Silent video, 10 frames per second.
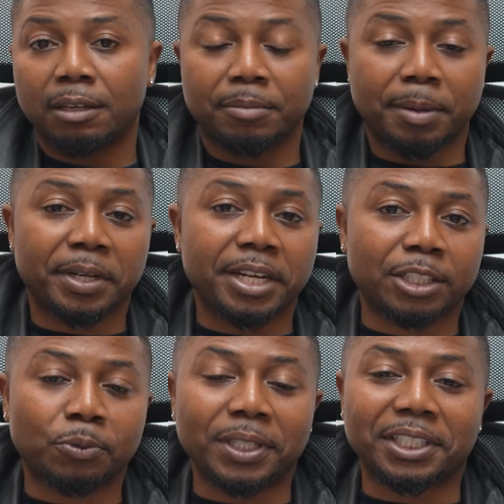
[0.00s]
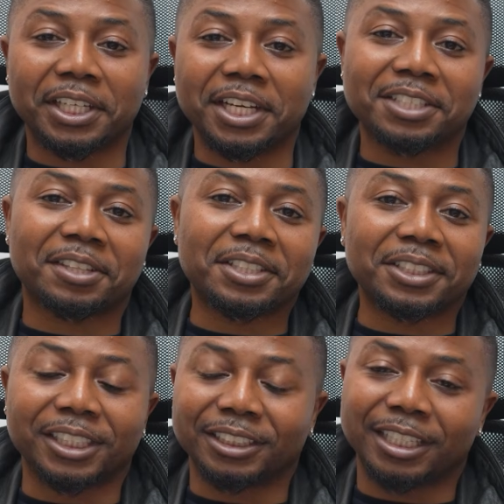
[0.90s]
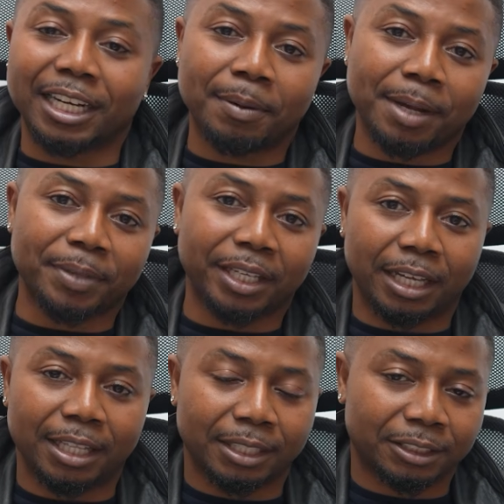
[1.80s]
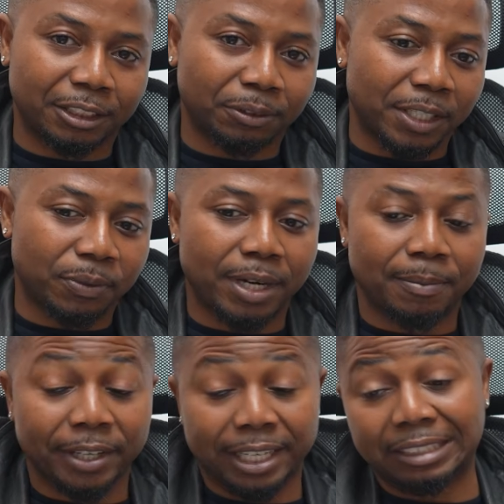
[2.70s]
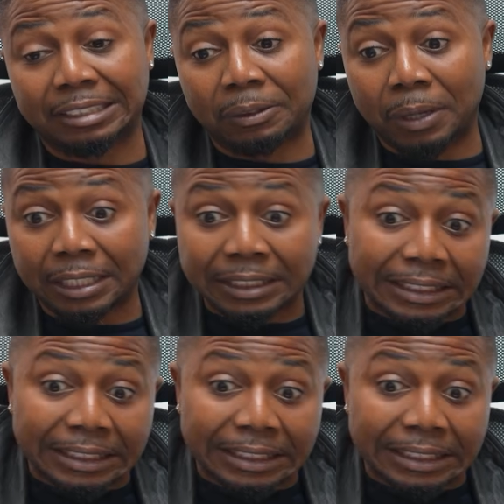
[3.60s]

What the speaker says: Maybe in the next 20 years, 30 years, then I might be at that situation where I'm thinking, you know what,